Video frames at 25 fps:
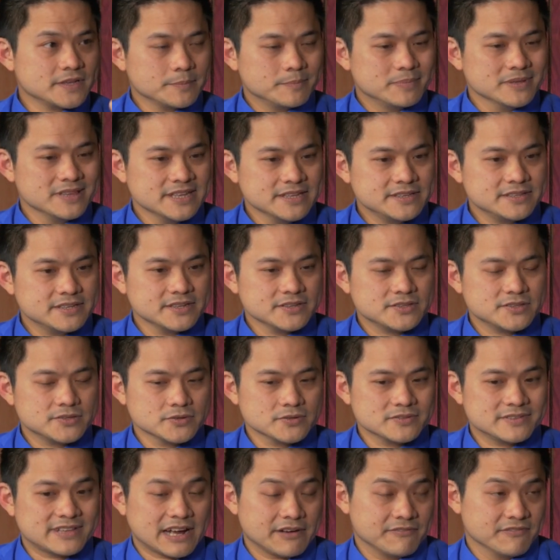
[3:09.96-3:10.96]
the ability to
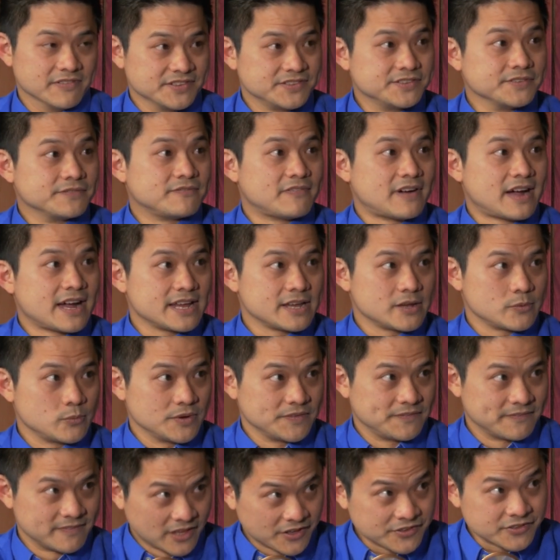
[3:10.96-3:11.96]
diversify and
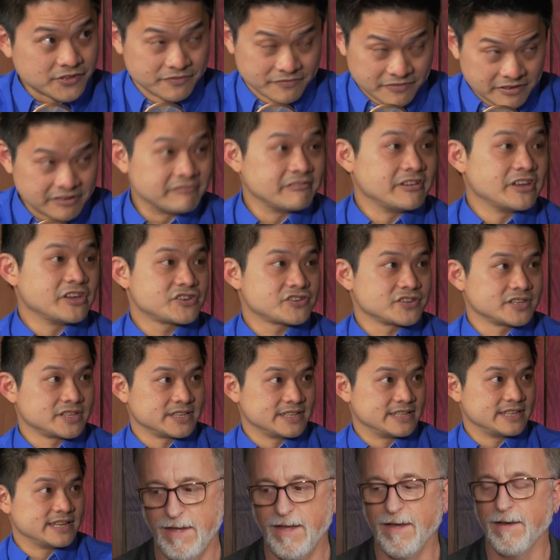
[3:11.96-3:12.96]
with lots of variation
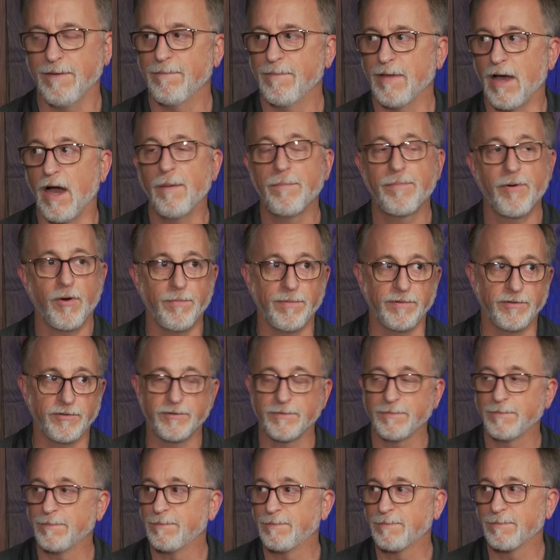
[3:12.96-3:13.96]
in there. Yeah, on purpose.
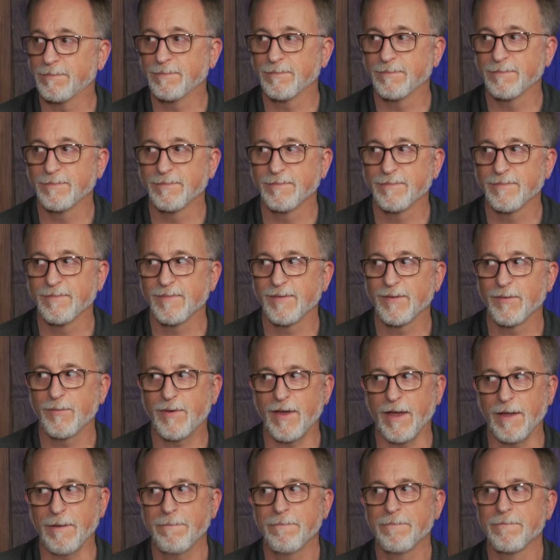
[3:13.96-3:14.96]
On purpose, right?
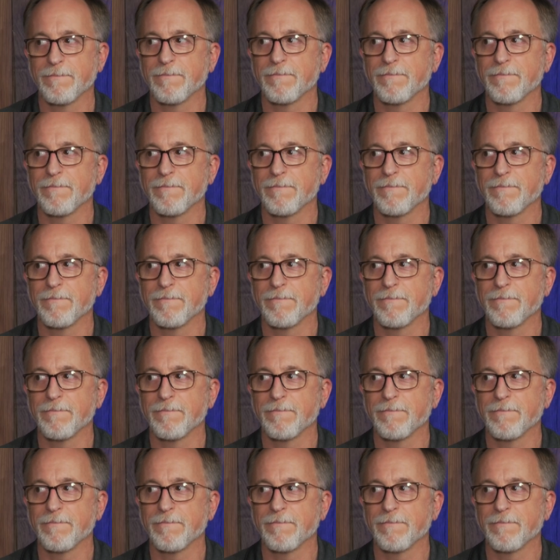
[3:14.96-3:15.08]
Okay.